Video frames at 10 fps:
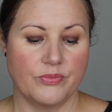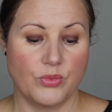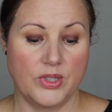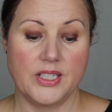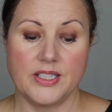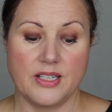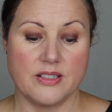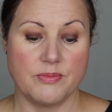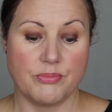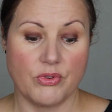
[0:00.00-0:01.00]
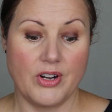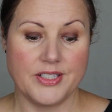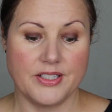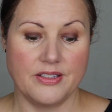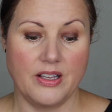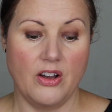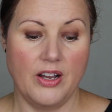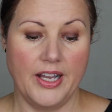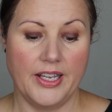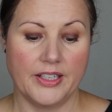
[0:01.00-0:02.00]
really does brighten the
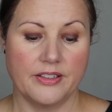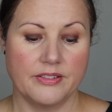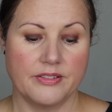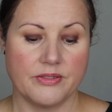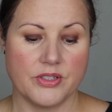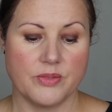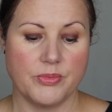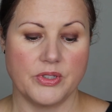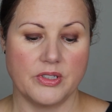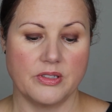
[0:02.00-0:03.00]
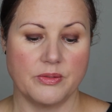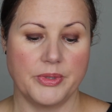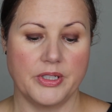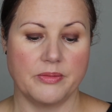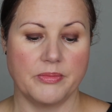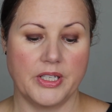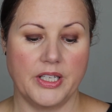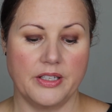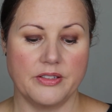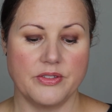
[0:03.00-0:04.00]
eye. Just put a little bit on my
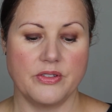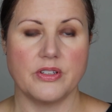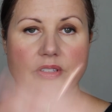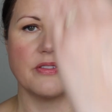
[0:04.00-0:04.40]
hand so you can